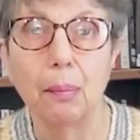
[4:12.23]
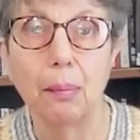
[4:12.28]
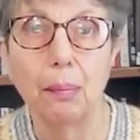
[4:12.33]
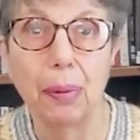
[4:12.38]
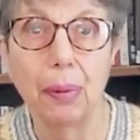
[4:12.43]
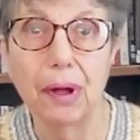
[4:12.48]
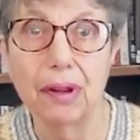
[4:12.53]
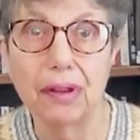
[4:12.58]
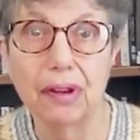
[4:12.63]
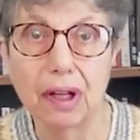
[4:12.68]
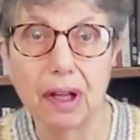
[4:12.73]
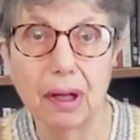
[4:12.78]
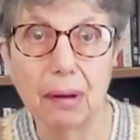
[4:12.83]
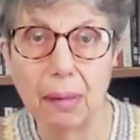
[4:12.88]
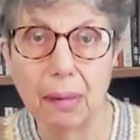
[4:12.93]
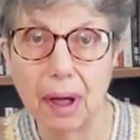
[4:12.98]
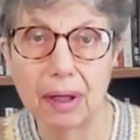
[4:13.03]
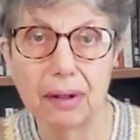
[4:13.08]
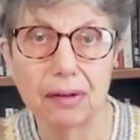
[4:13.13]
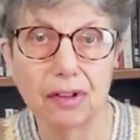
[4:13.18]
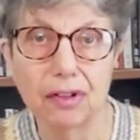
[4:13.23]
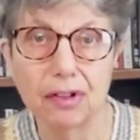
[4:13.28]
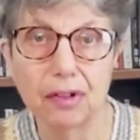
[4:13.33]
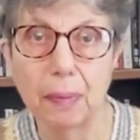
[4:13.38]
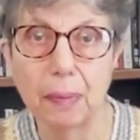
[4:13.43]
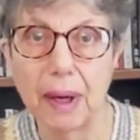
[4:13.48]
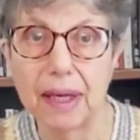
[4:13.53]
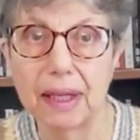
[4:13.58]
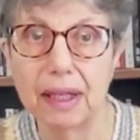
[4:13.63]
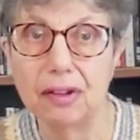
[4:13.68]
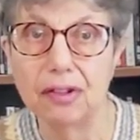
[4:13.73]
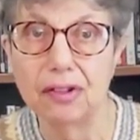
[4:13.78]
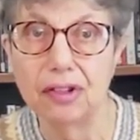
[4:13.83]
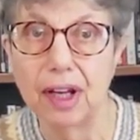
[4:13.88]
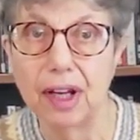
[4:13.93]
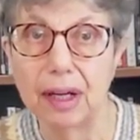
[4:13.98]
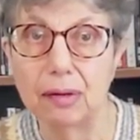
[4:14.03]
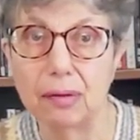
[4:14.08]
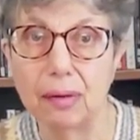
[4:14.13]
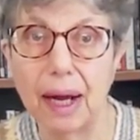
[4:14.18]
But the commanders back in
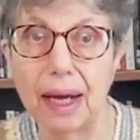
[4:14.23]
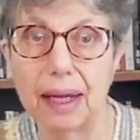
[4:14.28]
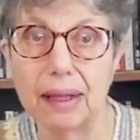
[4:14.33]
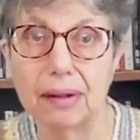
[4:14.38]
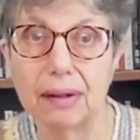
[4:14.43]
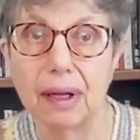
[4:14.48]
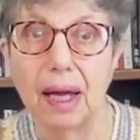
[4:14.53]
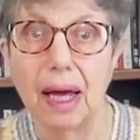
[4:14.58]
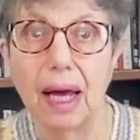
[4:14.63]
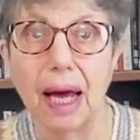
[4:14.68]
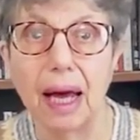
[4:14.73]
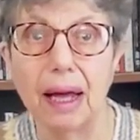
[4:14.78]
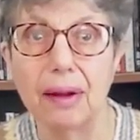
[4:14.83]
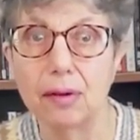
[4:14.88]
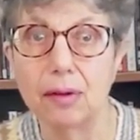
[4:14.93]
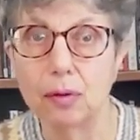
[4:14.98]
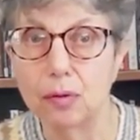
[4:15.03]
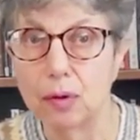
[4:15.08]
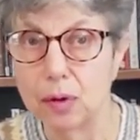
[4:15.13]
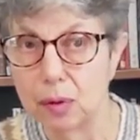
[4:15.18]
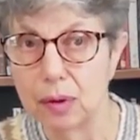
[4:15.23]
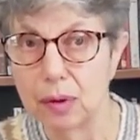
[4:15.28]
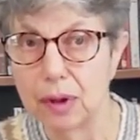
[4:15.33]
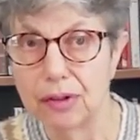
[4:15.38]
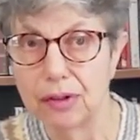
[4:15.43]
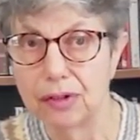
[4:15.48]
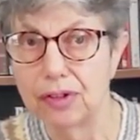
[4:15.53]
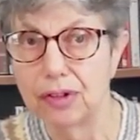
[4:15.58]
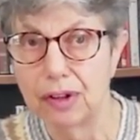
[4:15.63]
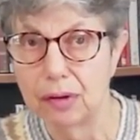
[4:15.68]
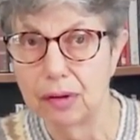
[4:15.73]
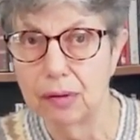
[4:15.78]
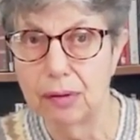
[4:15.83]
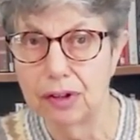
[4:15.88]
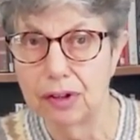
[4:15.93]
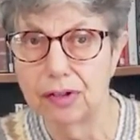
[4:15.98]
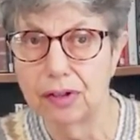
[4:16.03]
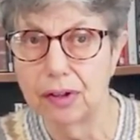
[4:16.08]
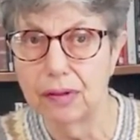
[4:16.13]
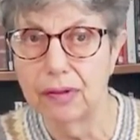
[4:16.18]
Tehran and the rulers in the
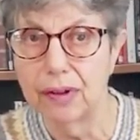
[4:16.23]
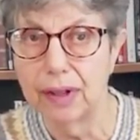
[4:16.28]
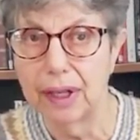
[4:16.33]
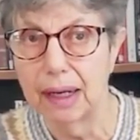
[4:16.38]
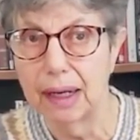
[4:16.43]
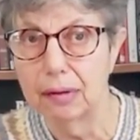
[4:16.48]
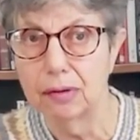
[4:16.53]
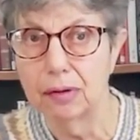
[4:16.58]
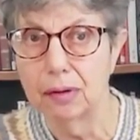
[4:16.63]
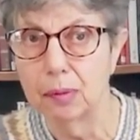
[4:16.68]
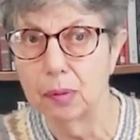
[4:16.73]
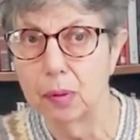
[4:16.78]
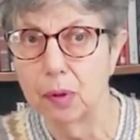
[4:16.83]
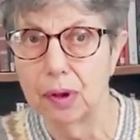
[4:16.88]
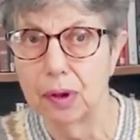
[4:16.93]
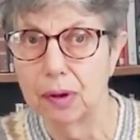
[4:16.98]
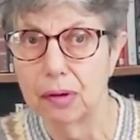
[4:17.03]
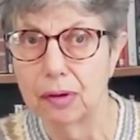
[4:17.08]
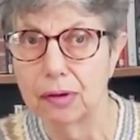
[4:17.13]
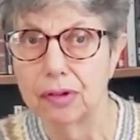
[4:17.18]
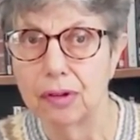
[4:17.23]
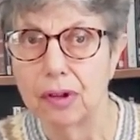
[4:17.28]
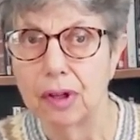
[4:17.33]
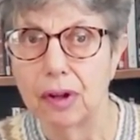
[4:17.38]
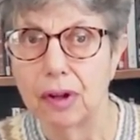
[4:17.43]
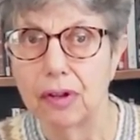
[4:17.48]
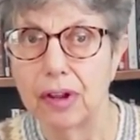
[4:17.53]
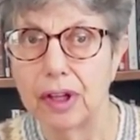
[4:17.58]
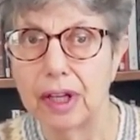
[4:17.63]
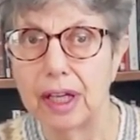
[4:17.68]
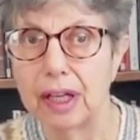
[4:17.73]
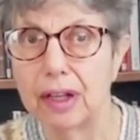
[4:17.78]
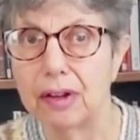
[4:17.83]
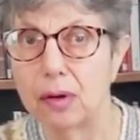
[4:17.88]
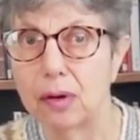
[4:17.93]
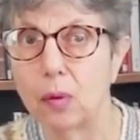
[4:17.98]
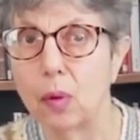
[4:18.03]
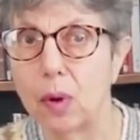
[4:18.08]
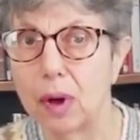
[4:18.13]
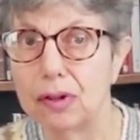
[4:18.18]
rest of the Arab world, the
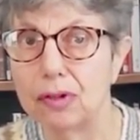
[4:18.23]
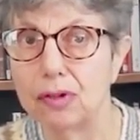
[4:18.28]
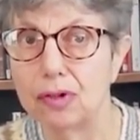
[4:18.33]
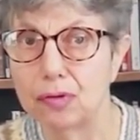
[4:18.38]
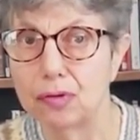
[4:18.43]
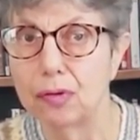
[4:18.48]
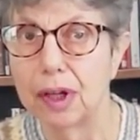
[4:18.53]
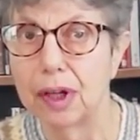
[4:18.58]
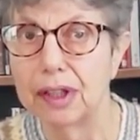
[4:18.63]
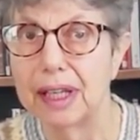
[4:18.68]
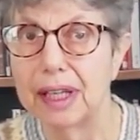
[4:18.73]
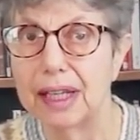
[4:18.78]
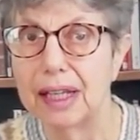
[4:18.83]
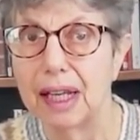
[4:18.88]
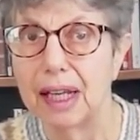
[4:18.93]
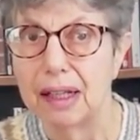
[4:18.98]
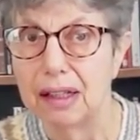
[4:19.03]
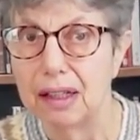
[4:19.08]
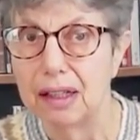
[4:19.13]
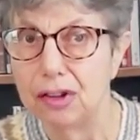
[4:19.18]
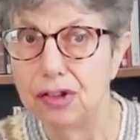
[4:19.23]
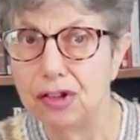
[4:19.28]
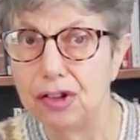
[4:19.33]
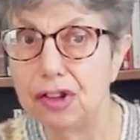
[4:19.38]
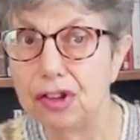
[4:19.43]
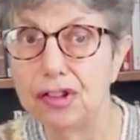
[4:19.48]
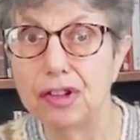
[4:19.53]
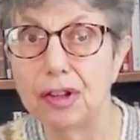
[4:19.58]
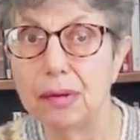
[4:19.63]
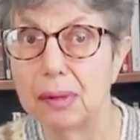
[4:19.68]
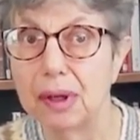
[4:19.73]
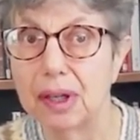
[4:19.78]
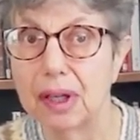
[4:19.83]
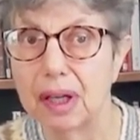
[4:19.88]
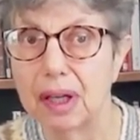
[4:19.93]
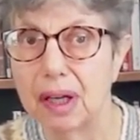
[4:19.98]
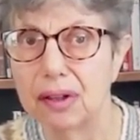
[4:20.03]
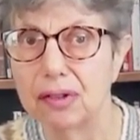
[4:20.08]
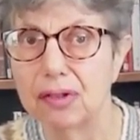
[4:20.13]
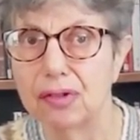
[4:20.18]
ones running legitimate
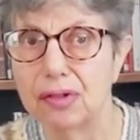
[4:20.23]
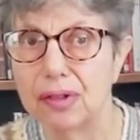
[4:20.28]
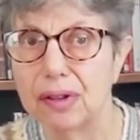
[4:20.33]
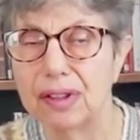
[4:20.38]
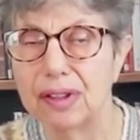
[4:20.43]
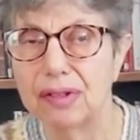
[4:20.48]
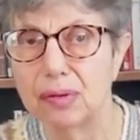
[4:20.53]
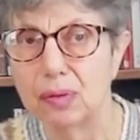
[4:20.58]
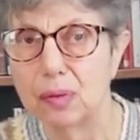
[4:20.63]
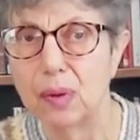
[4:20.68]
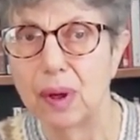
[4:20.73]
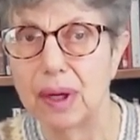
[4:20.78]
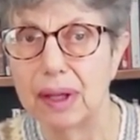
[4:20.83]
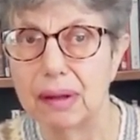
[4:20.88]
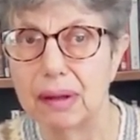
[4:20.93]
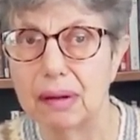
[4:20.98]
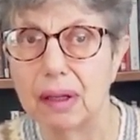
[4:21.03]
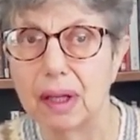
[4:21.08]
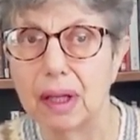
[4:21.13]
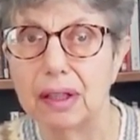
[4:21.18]
countries, well,